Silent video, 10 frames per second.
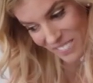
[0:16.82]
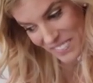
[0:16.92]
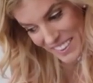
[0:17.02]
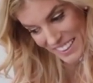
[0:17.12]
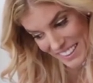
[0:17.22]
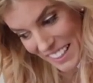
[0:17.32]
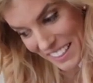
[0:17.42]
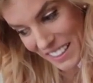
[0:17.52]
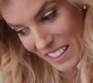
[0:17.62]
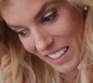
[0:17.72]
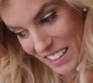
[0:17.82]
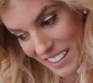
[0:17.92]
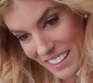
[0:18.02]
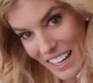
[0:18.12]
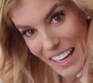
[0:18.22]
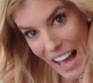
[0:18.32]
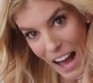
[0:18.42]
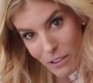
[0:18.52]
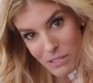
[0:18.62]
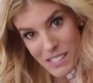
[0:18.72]
could be. Like a, a
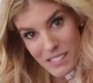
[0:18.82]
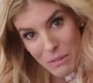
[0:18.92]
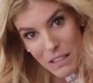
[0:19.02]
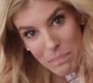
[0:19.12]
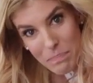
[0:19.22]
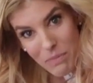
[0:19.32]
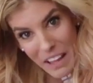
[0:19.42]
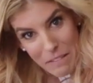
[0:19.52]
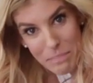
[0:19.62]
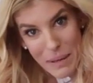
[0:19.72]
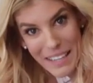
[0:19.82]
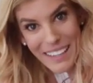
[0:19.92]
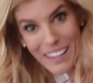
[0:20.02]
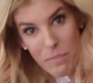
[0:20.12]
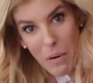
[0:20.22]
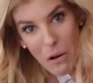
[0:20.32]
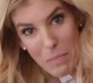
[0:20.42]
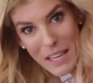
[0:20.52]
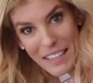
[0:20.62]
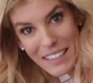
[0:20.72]
house with a like pit, a
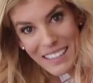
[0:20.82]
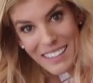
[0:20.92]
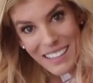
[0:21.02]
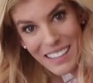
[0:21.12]
ball pit?